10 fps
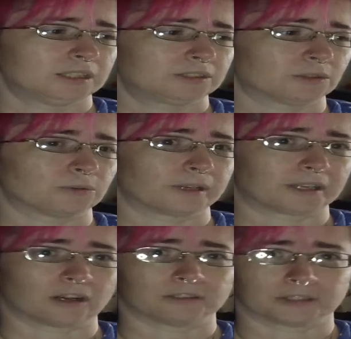So I
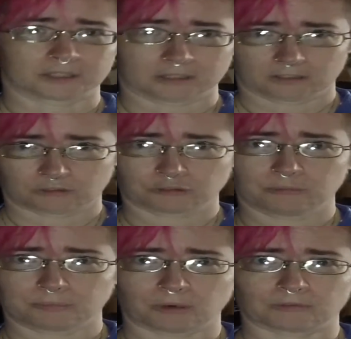called the
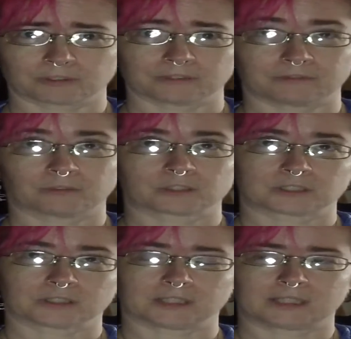troop over, and
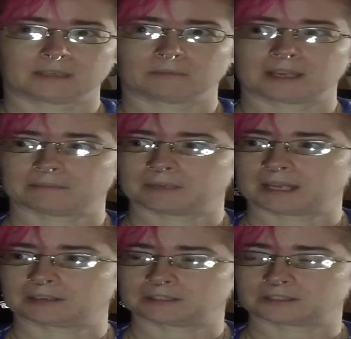fortunately, Kim had been
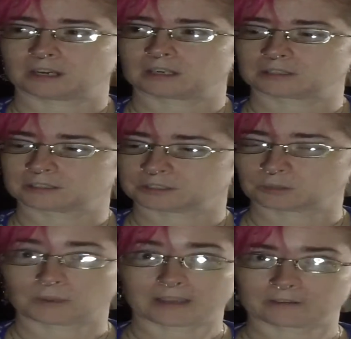out, his daughter,
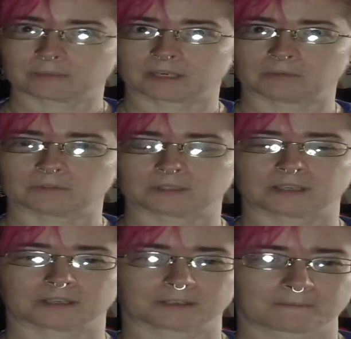so everybody was
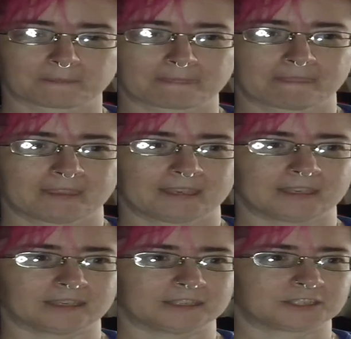there.
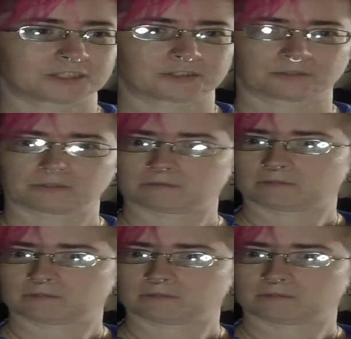And it just.